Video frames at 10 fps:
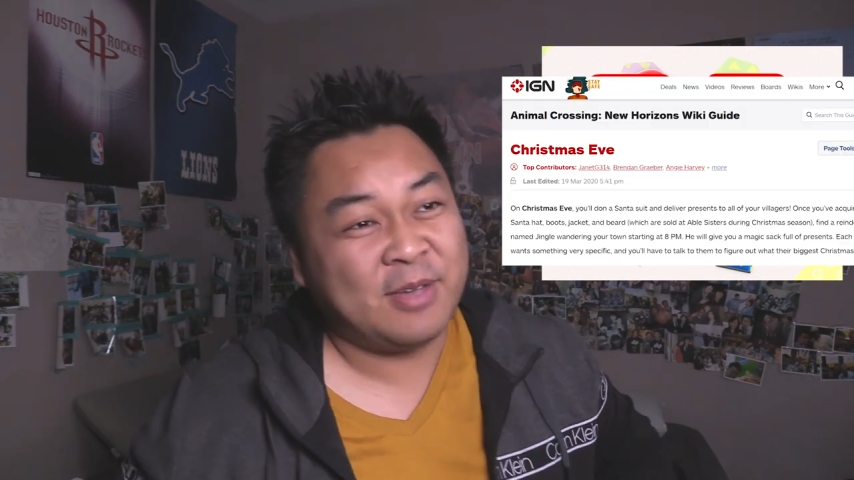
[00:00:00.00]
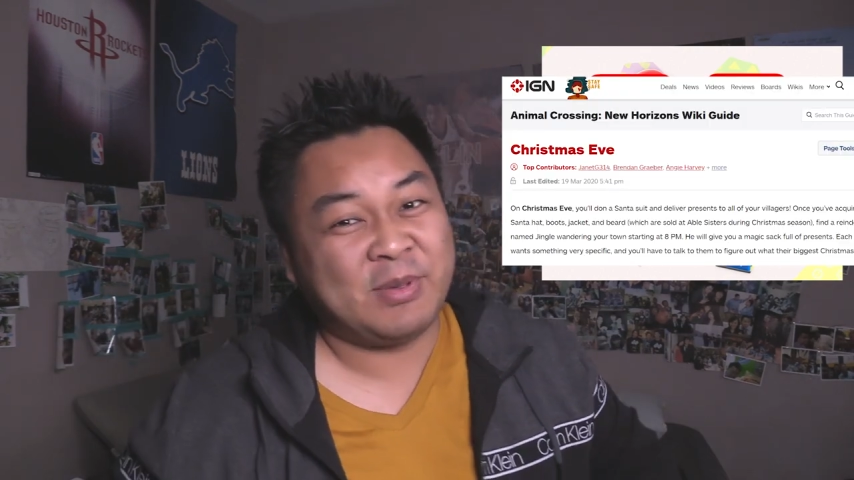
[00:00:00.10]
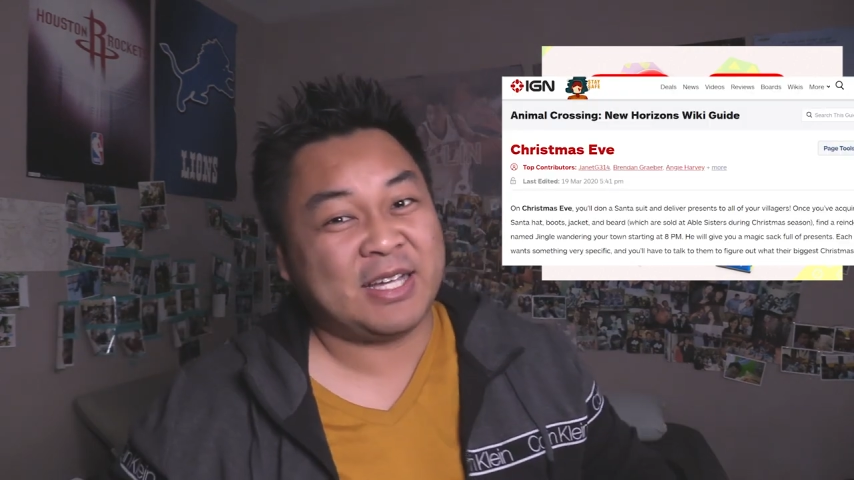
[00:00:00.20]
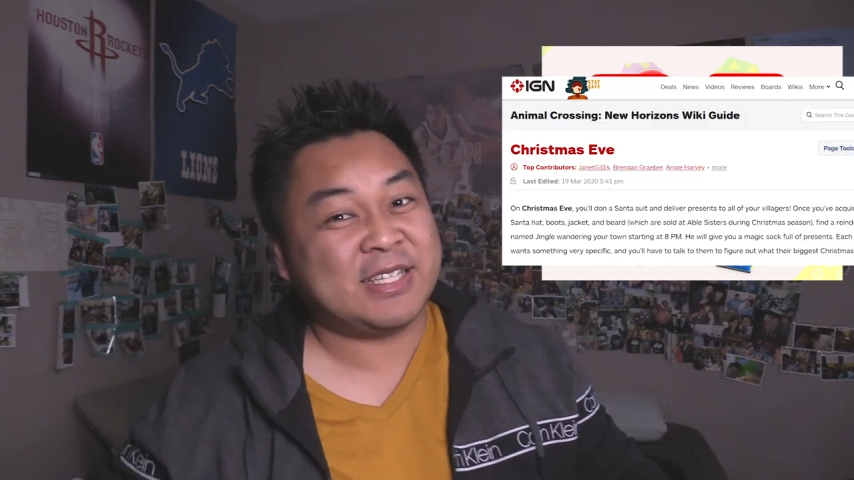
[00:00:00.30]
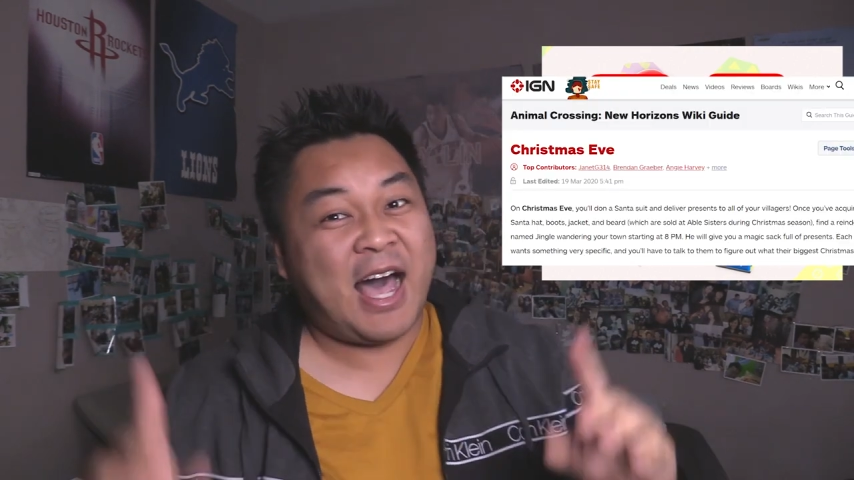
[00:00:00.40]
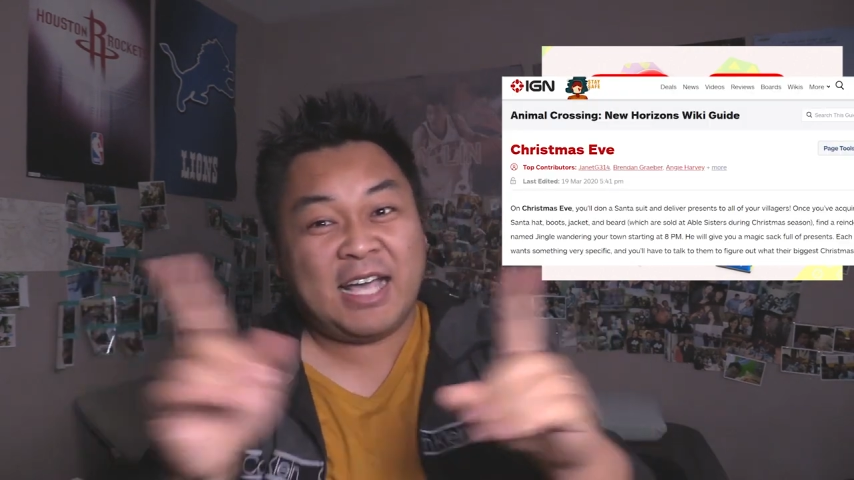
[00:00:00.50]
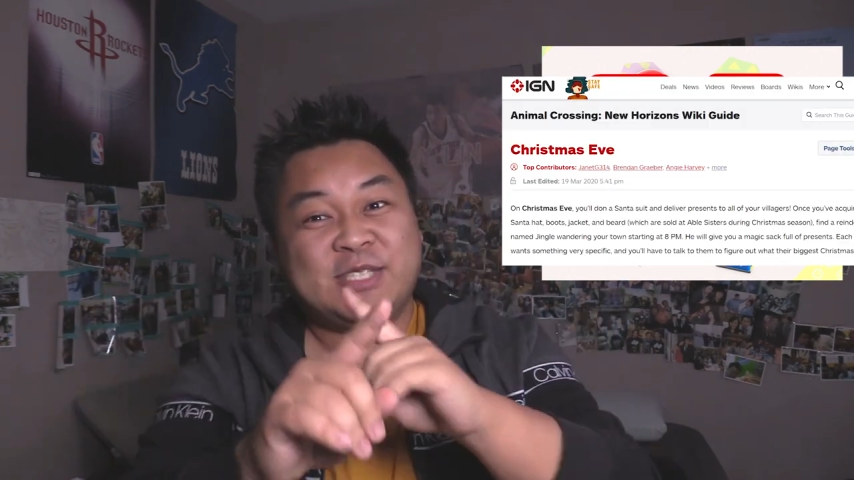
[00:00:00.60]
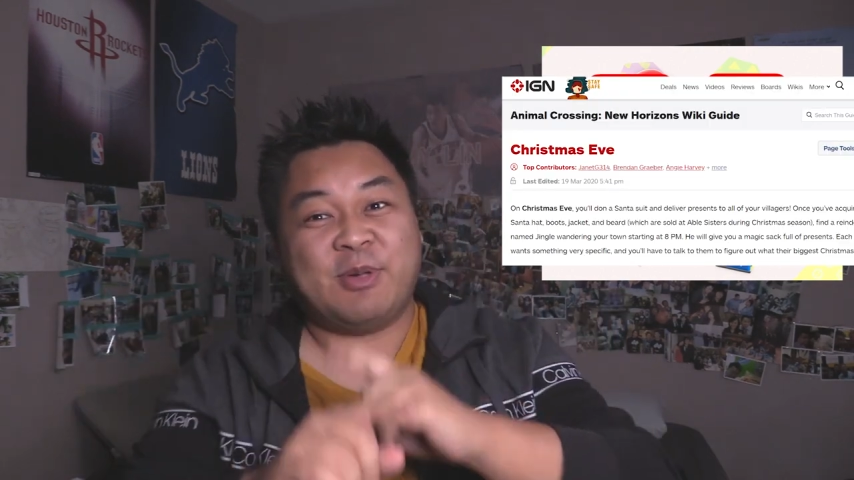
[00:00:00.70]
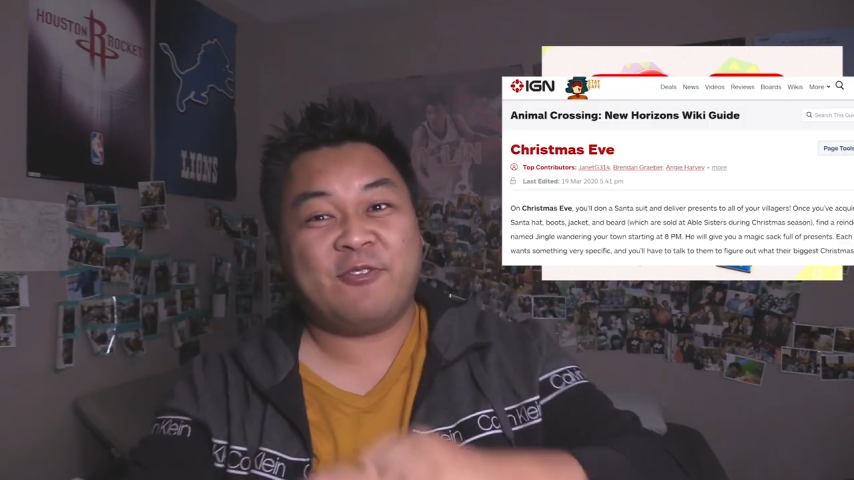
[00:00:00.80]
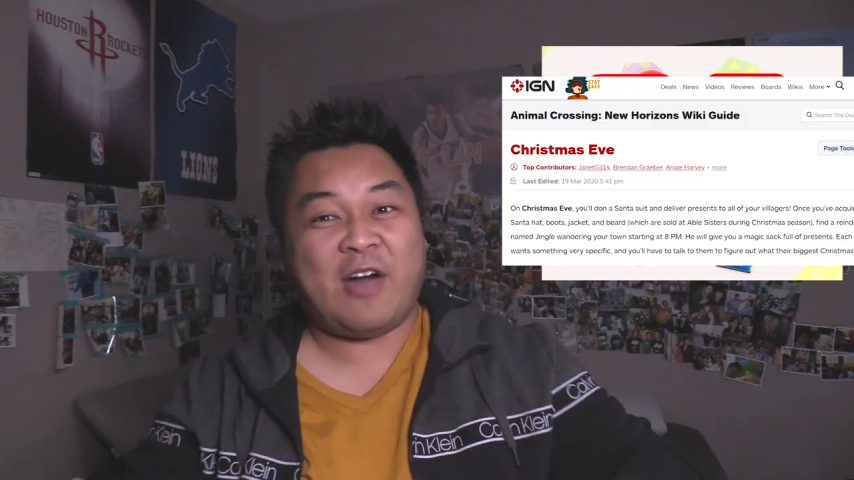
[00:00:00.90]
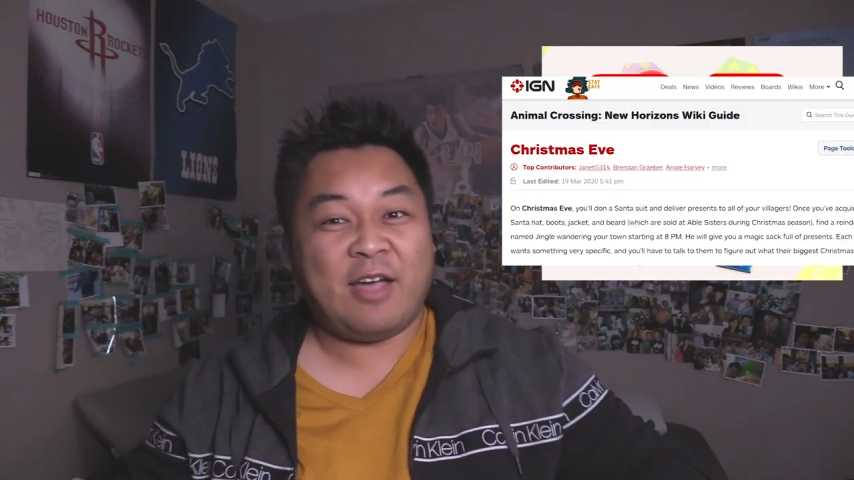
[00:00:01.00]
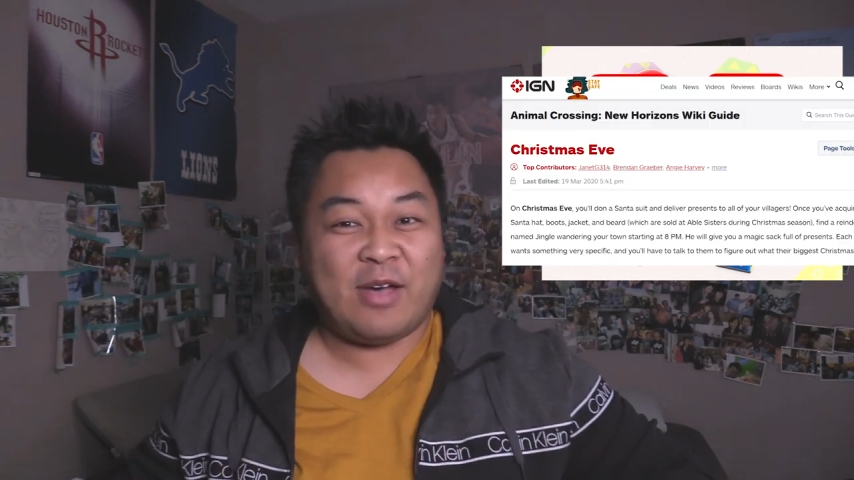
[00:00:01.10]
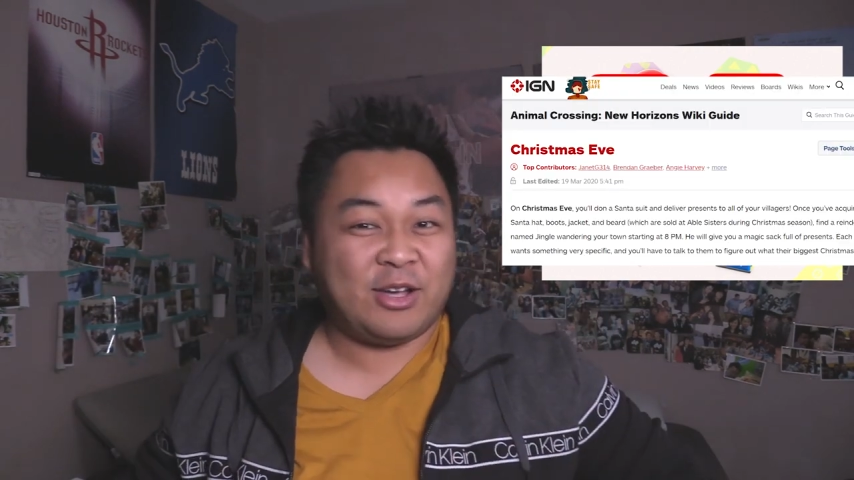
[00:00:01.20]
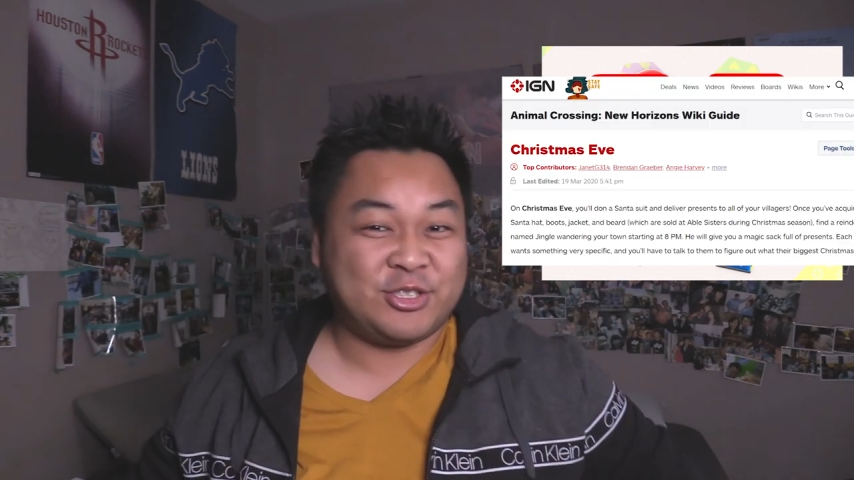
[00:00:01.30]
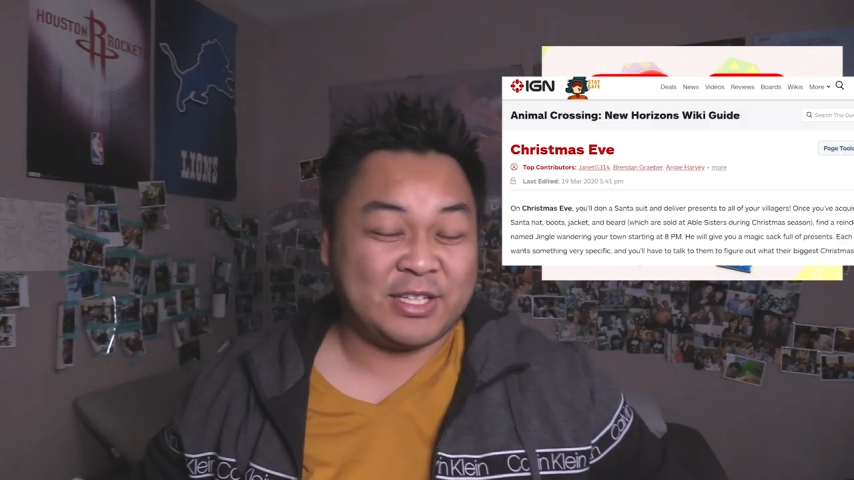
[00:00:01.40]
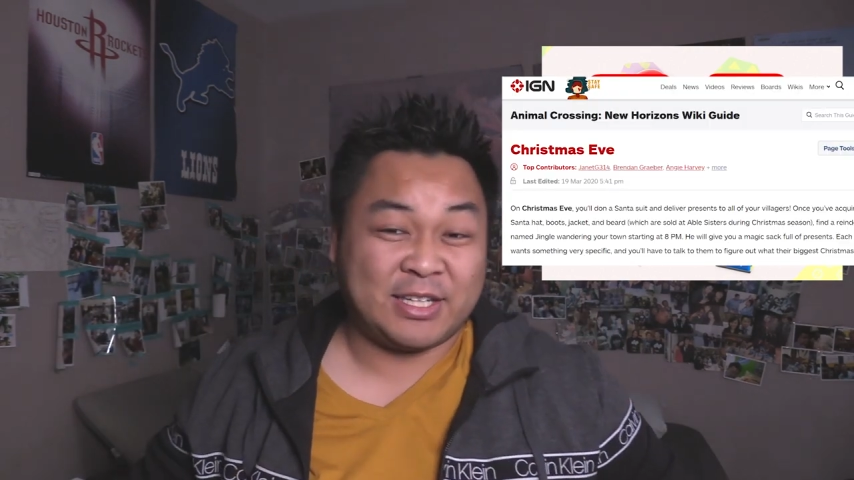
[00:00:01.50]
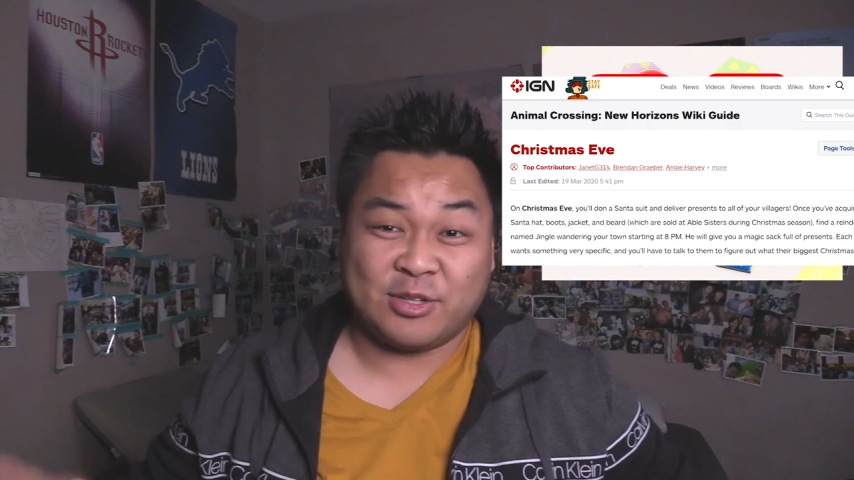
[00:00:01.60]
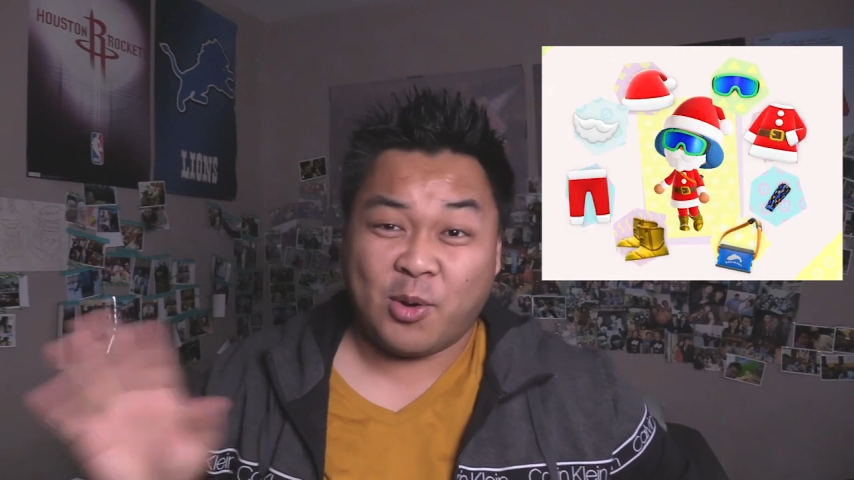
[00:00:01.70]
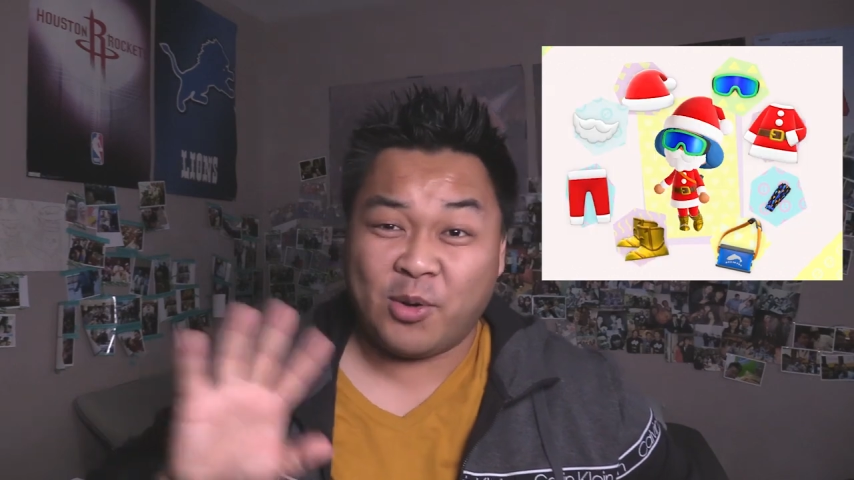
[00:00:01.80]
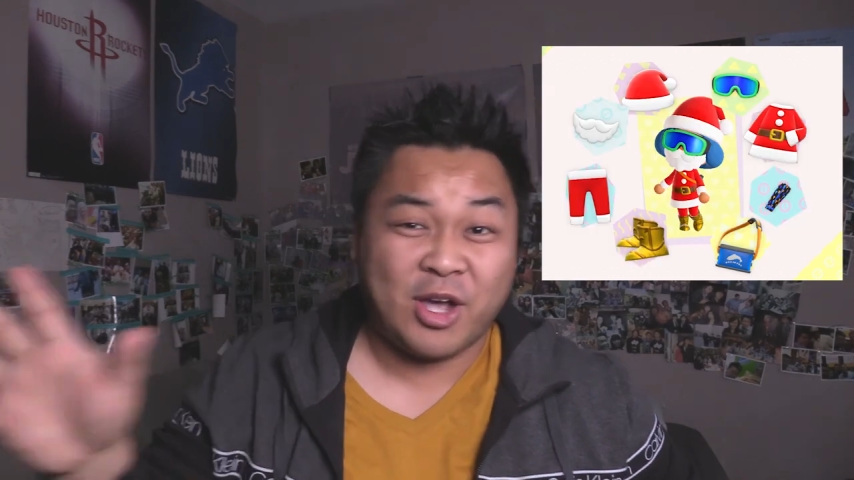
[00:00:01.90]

because I spent five hours trying to get the whole